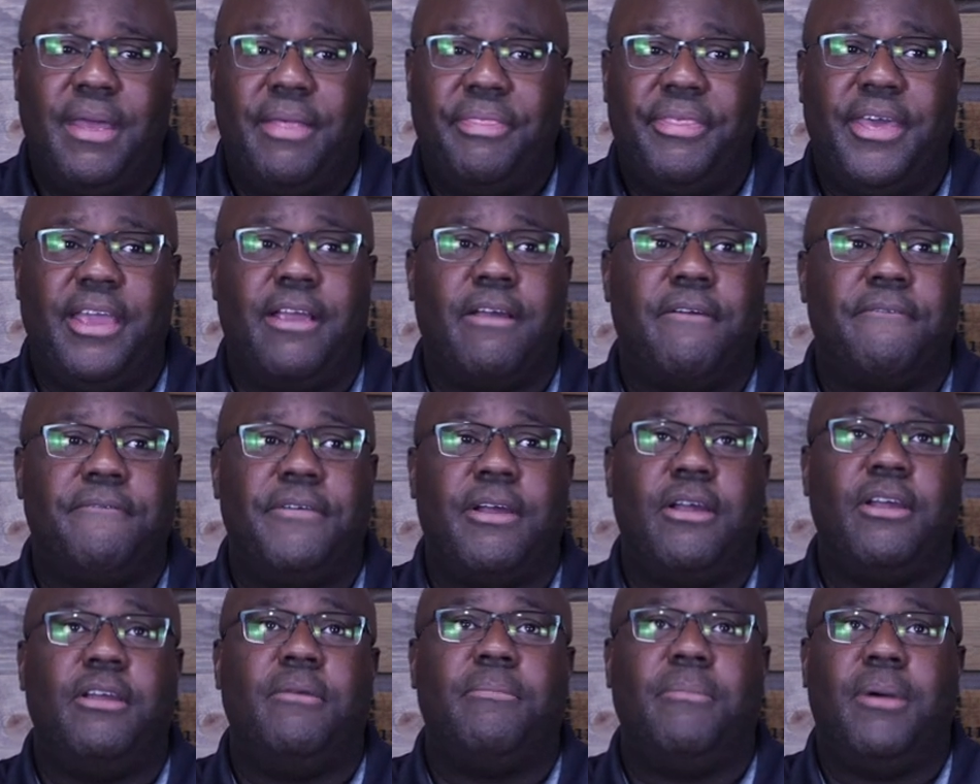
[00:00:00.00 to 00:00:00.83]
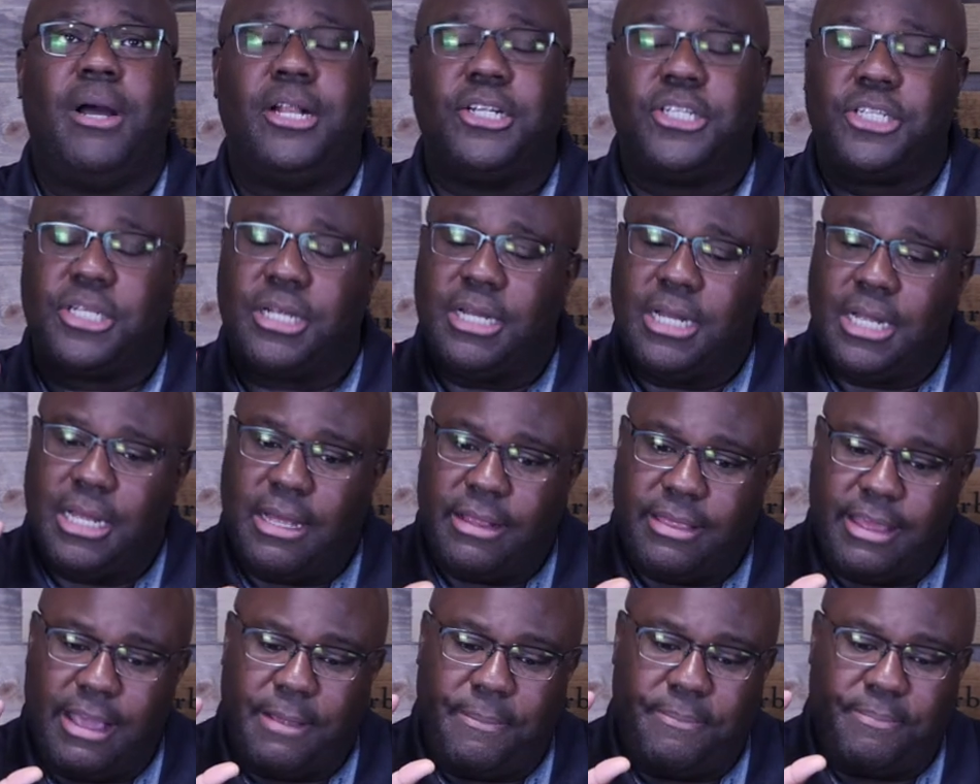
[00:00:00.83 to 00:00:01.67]
They are very much...
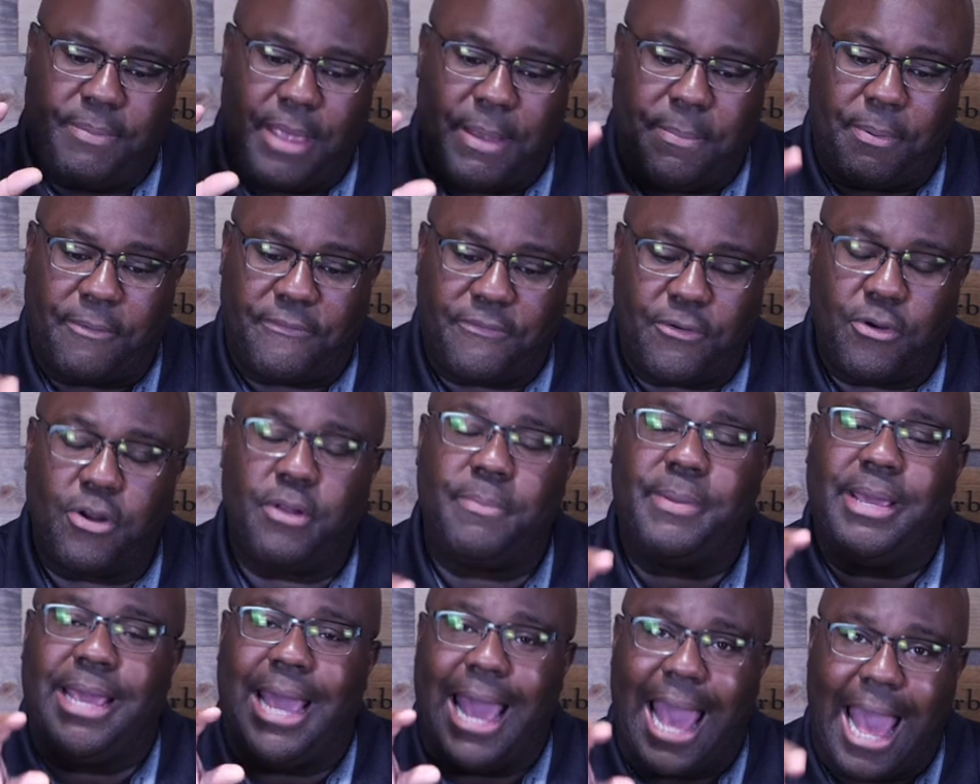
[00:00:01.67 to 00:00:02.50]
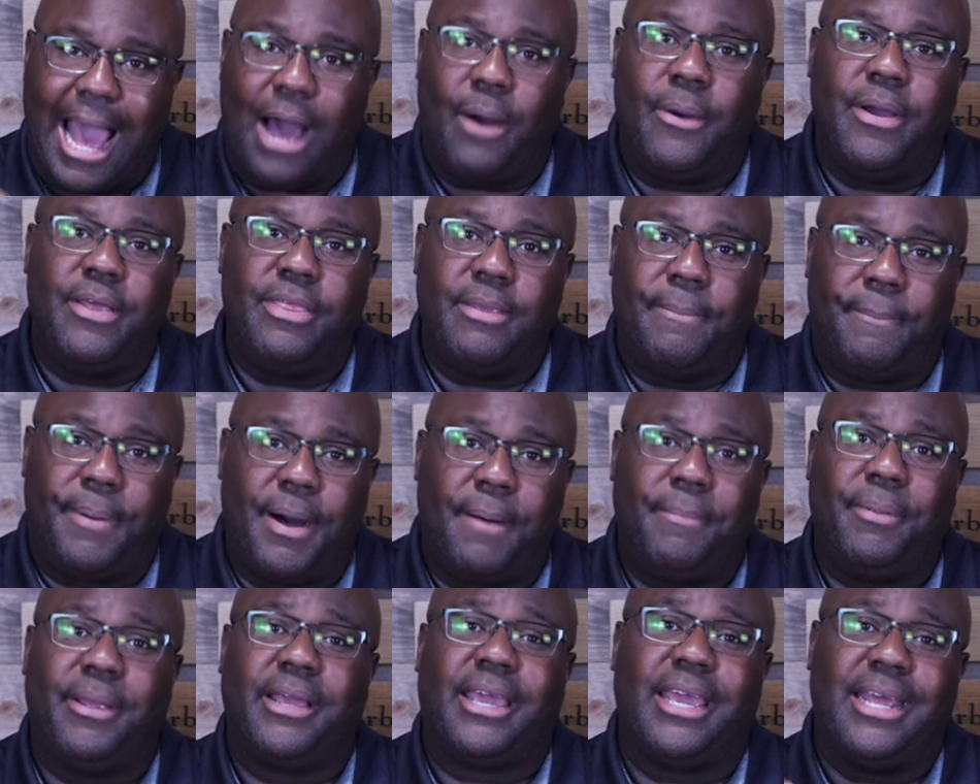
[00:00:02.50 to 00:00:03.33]
They prefer to be out in the
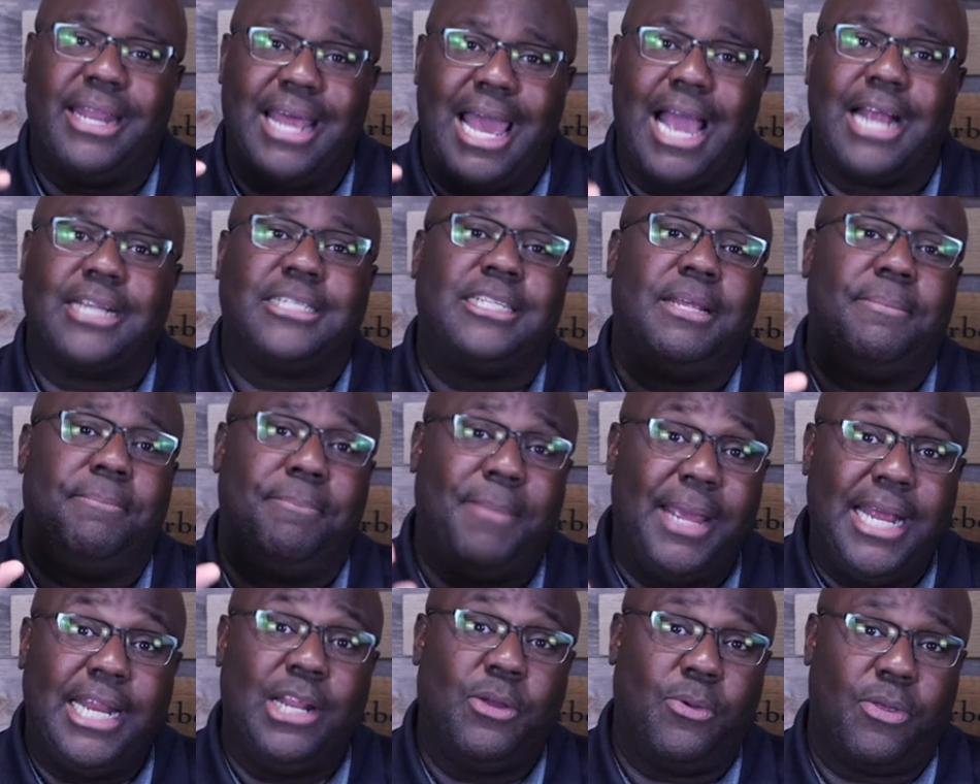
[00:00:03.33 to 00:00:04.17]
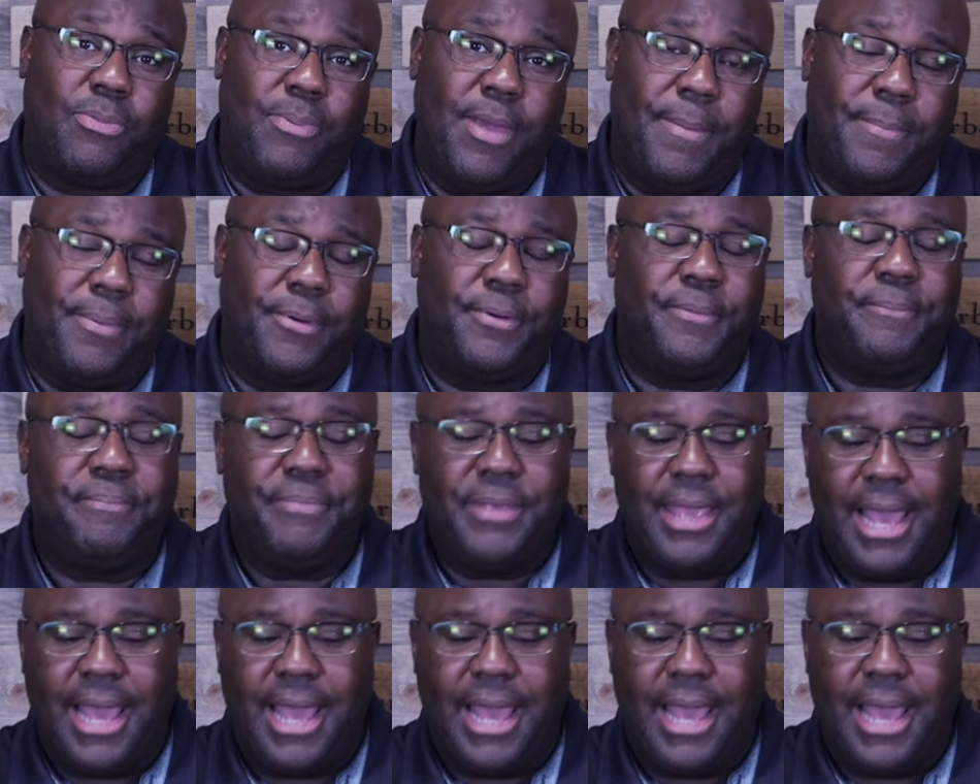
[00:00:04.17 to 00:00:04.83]
public and actually meeting with people